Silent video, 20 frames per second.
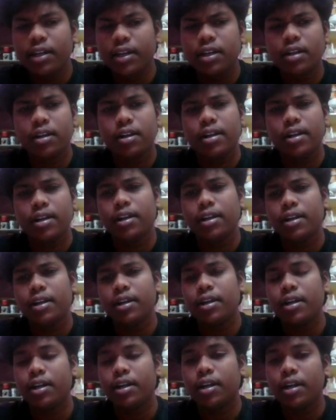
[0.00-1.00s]
it solely
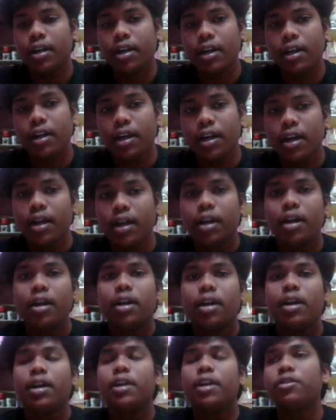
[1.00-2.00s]
does not
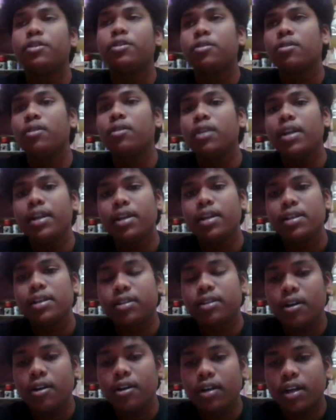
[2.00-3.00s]
consist of only
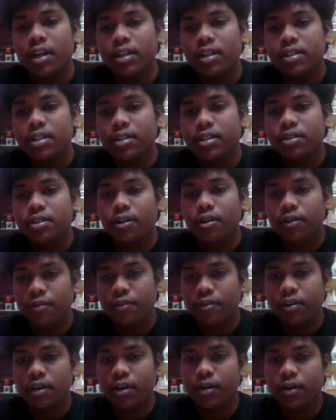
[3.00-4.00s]
numbers. It
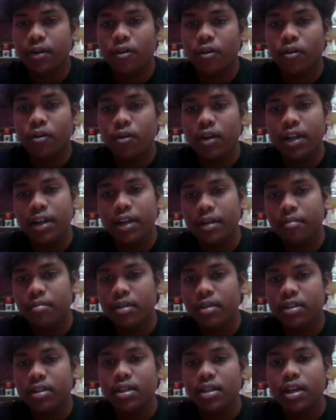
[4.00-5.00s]
also consists of
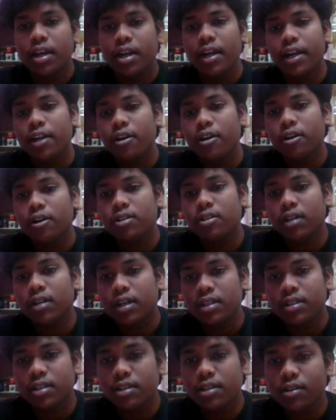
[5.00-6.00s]

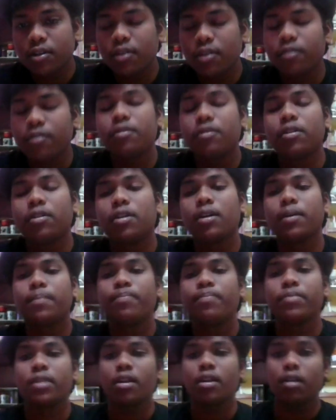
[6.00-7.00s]
um,
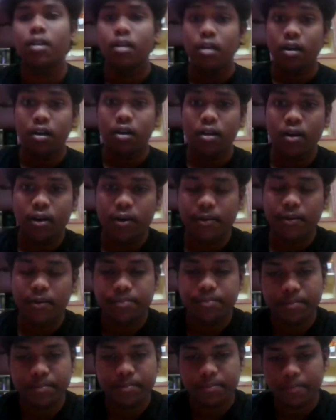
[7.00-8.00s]

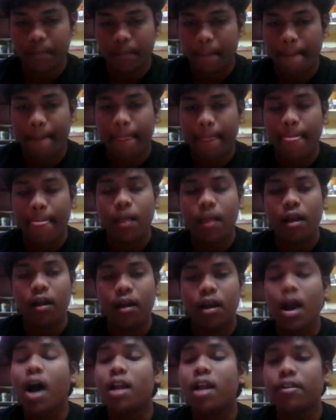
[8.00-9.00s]
alphabets. uh,
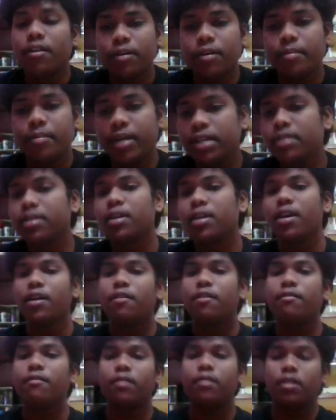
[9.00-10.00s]

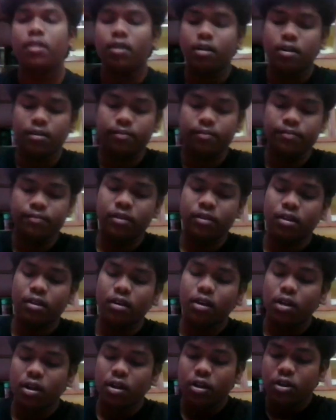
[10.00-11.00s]
so
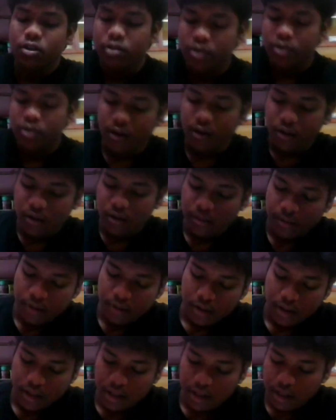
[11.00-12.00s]
it consists of
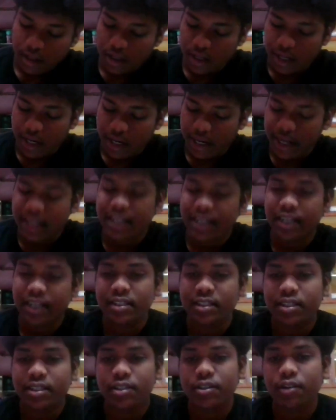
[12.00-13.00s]

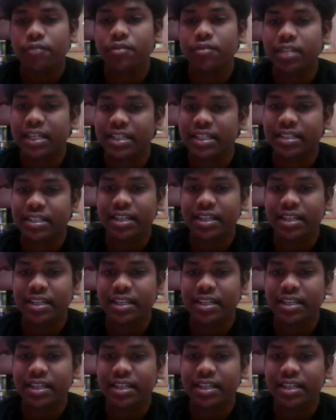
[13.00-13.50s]
16 values.